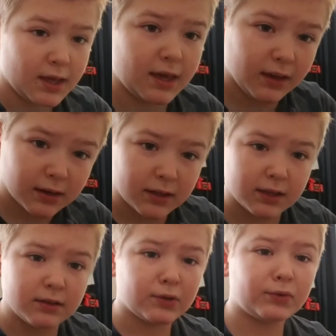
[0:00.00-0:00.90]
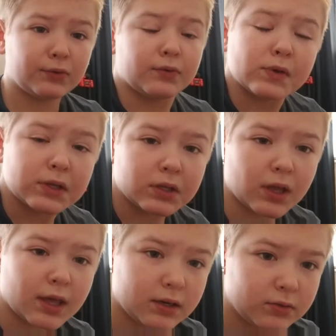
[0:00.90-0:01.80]
And
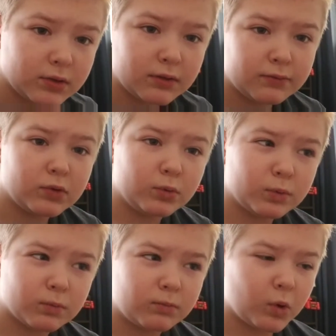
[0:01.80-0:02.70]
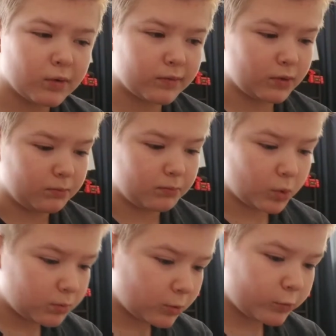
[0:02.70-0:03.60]
if you're more of a
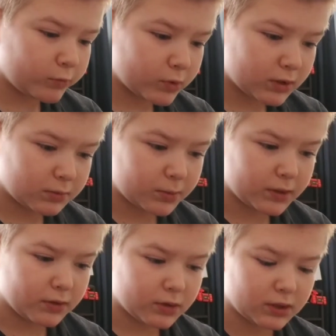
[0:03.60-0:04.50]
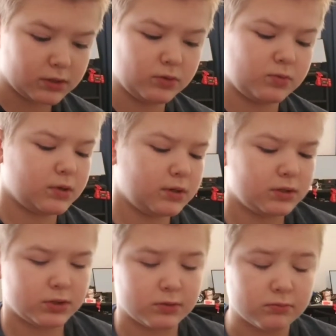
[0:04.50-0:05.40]
mobile Fortnite player and you want to
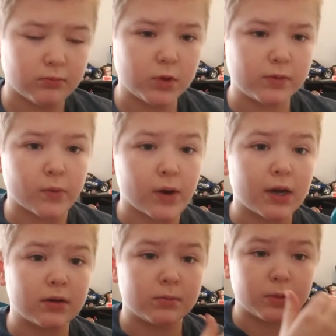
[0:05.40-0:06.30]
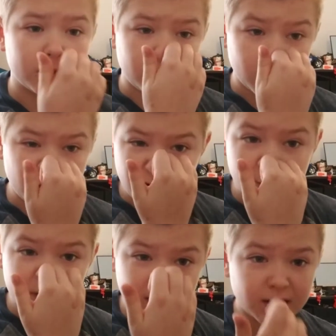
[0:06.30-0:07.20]
just move around and play
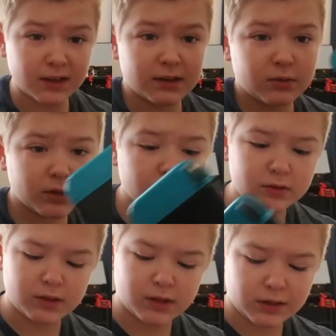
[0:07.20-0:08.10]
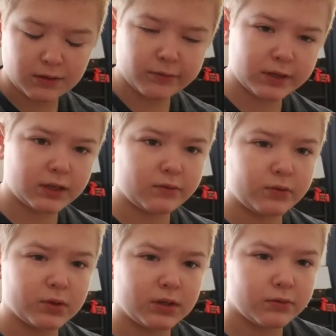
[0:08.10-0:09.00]
Fortnite really anywhere, then definitely get
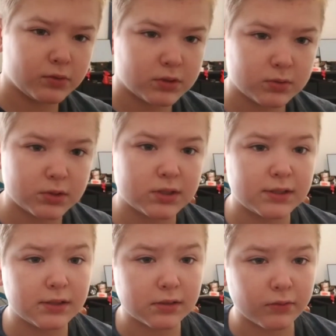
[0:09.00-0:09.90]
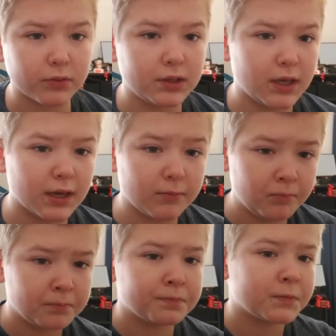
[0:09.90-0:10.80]
Fortnite for the Switch. It is a free game.
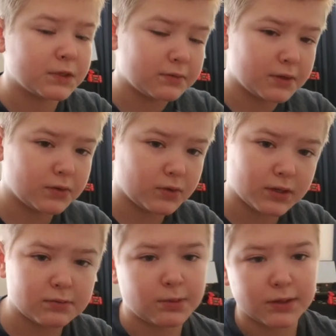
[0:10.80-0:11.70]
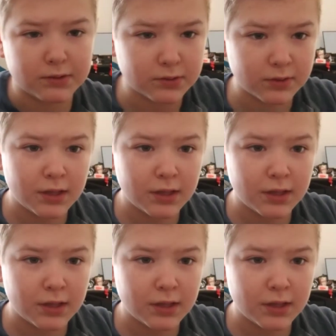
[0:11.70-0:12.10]
This video is not sponsored.